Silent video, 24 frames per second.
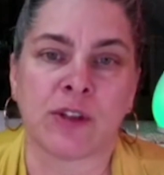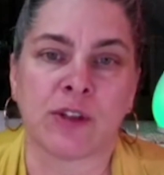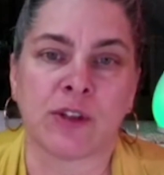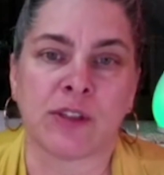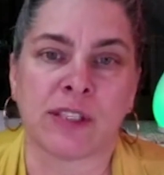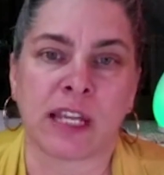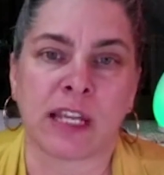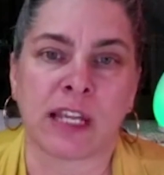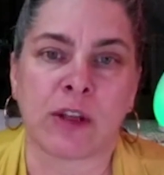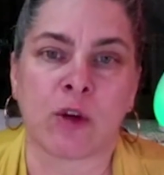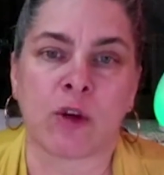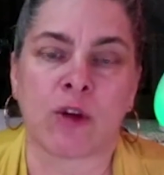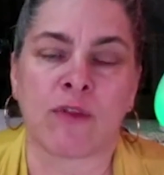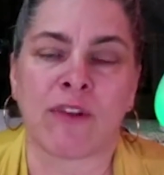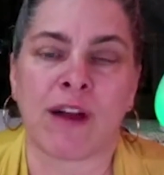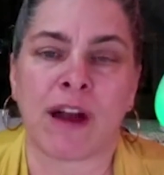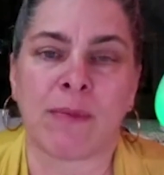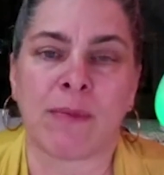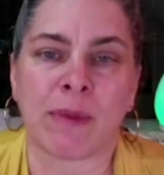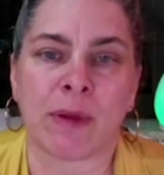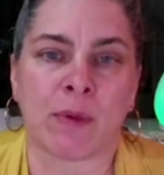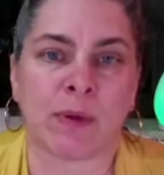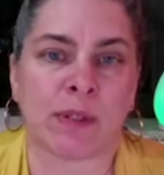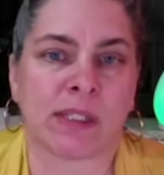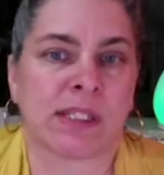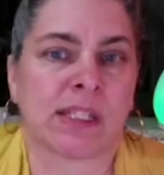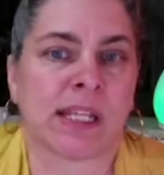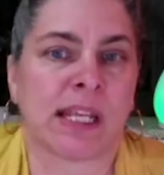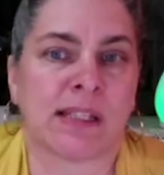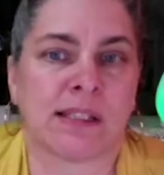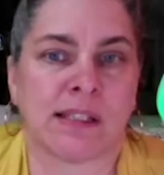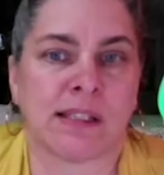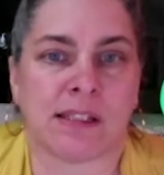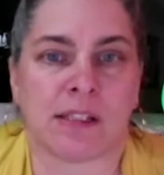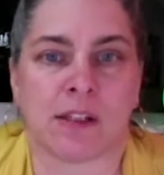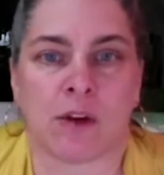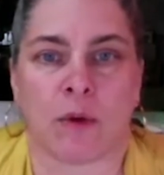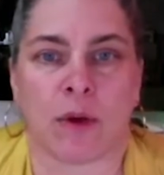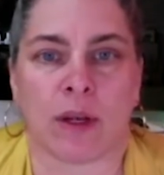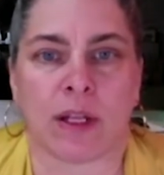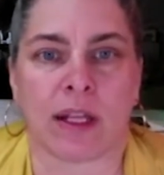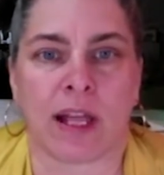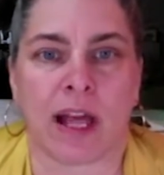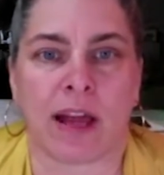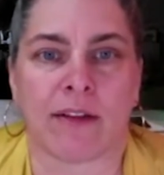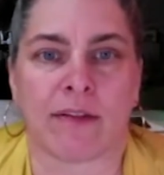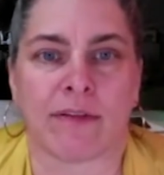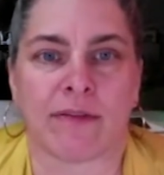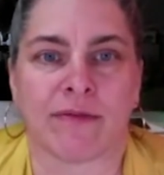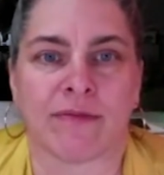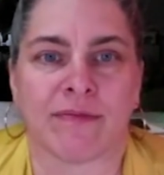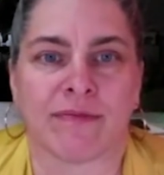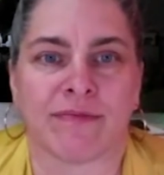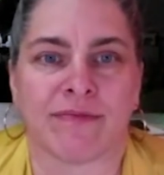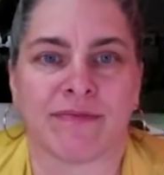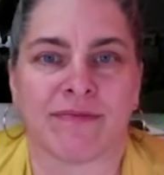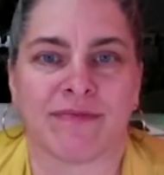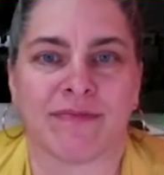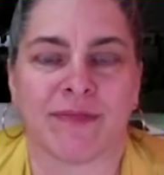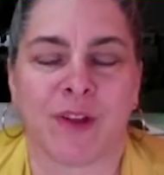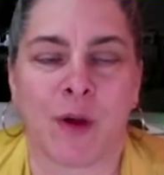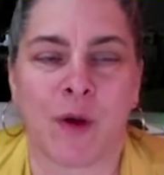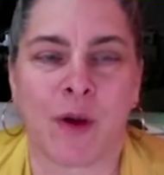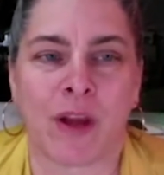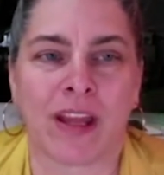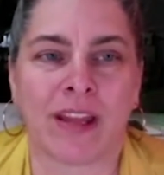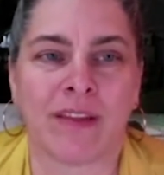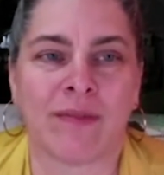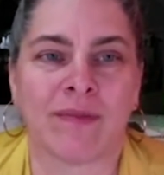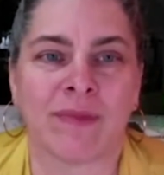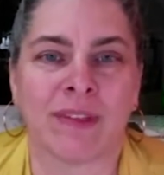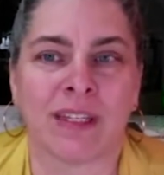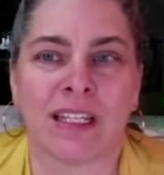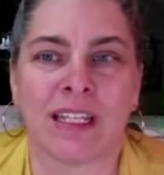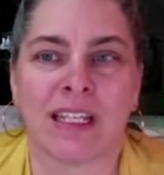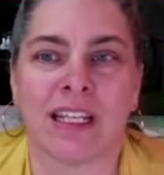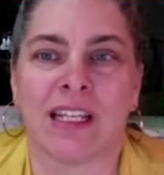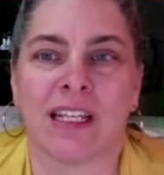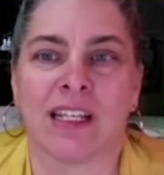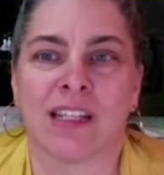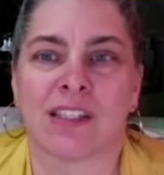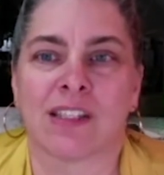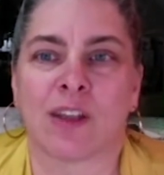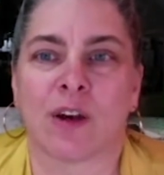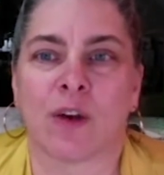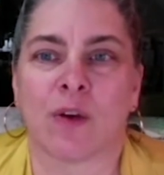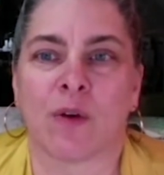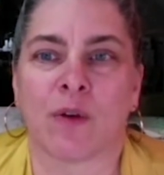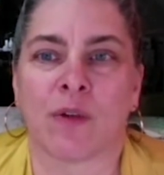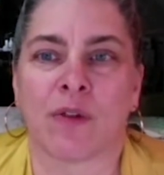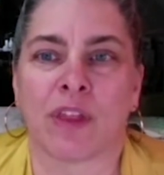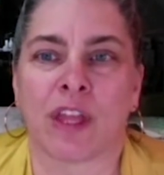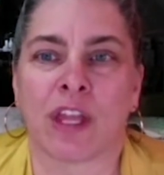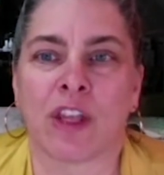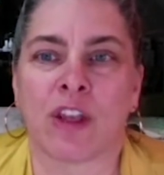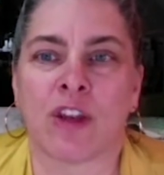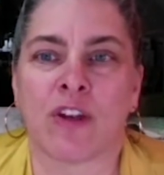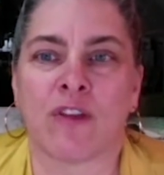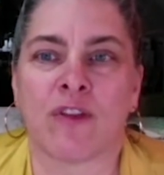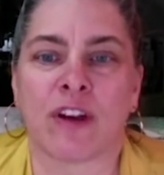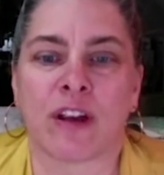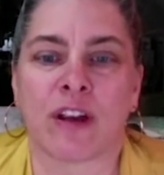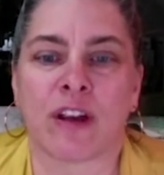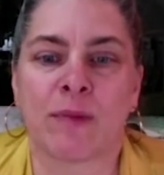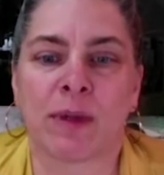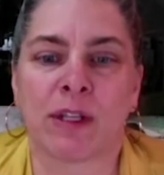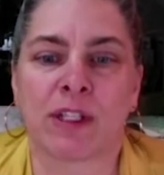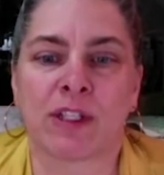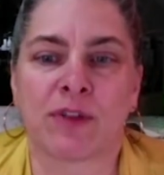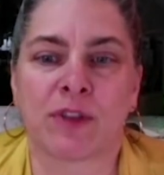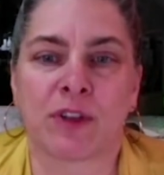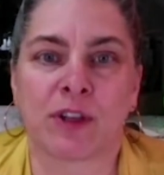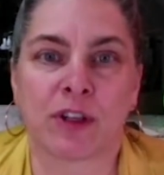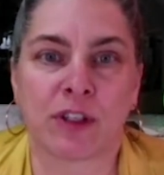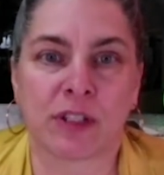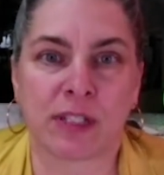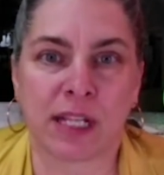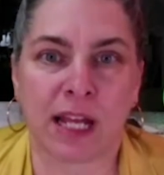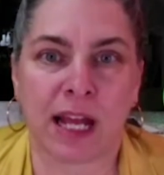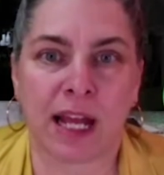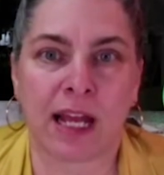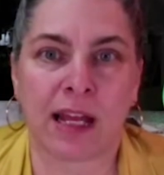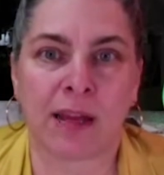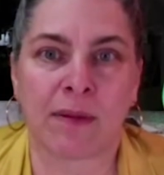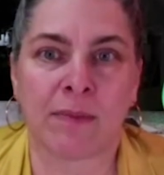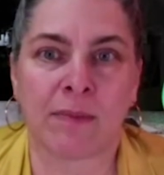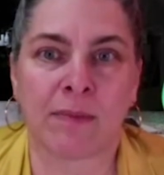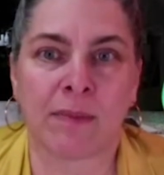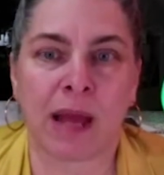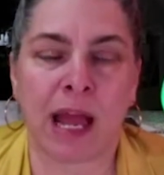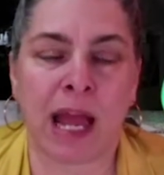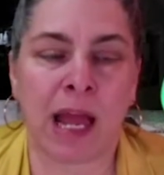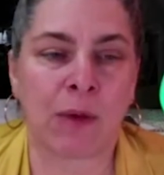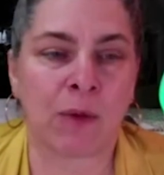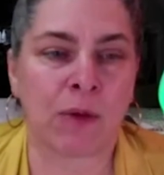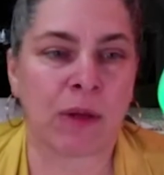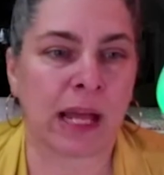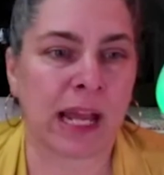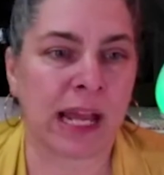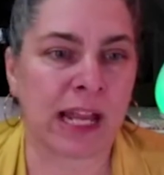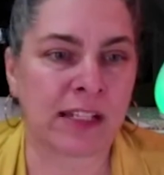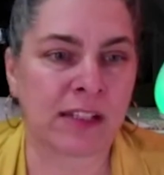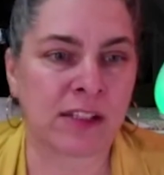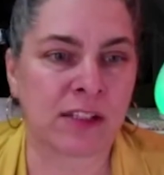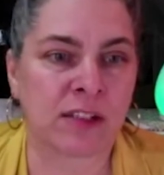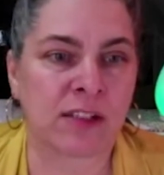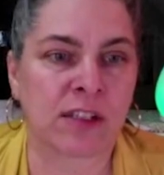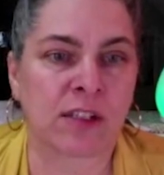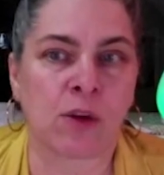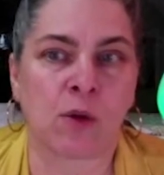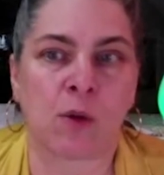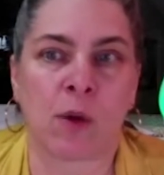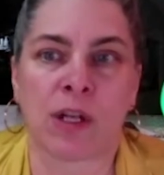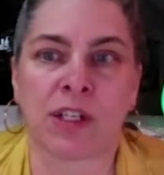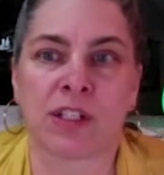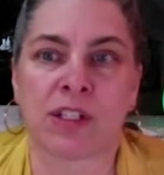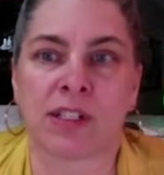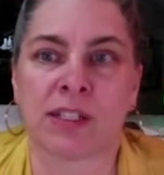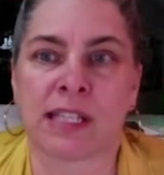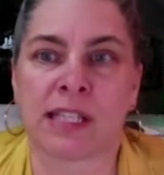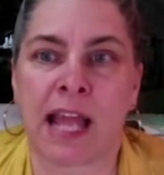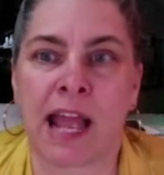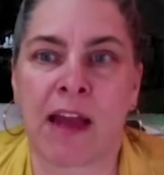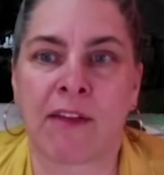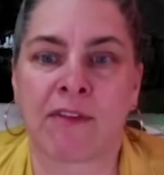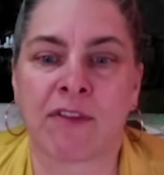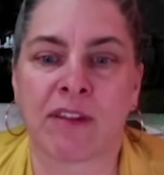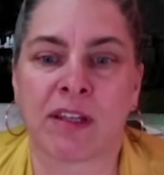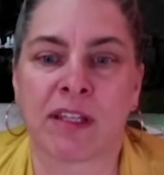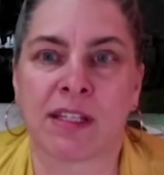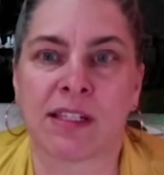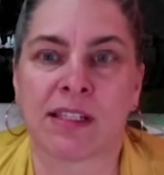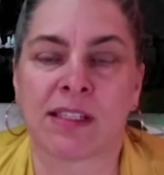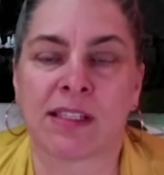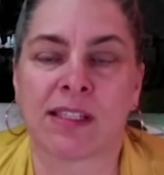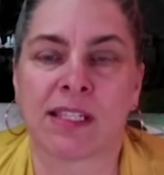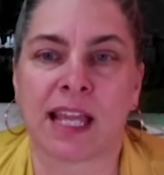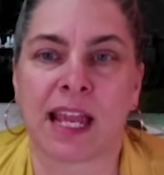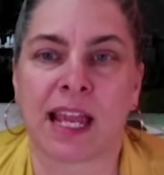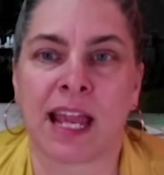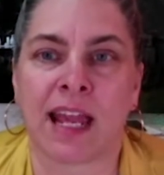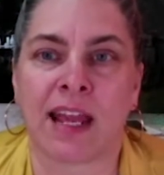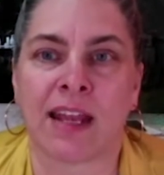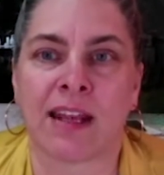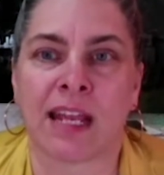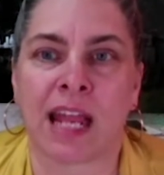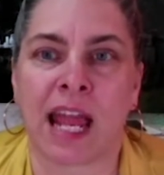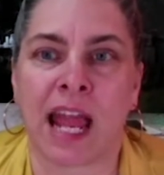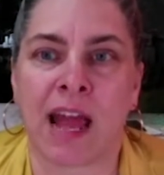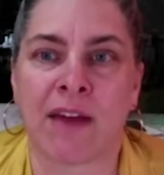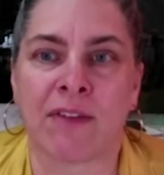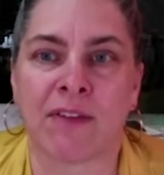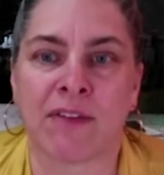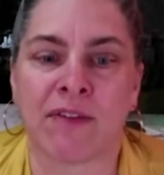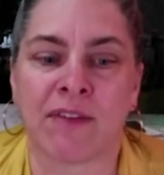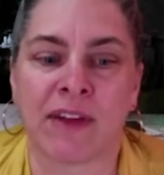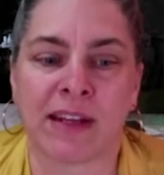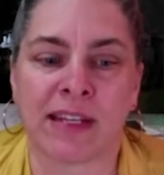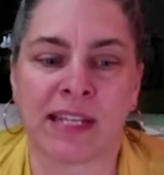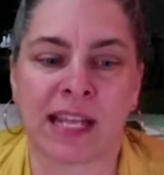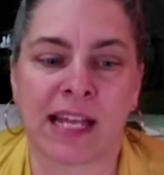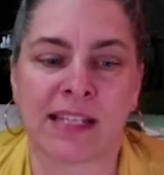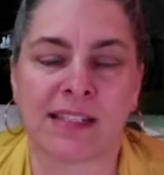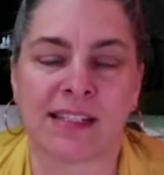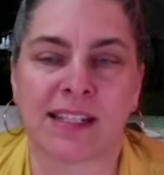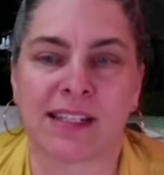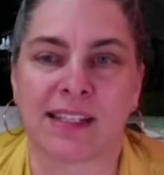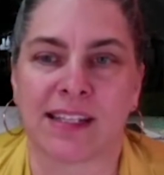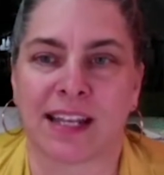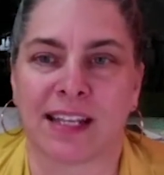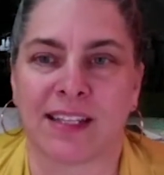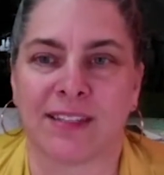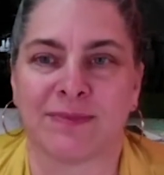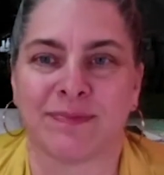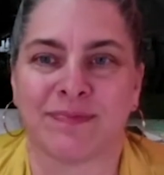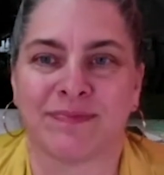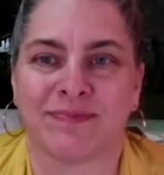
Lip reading: You can say, notify me when Stacy's going live. Okay? So thank you very much for your time. I will answer some questions after this, and have a fantastic night.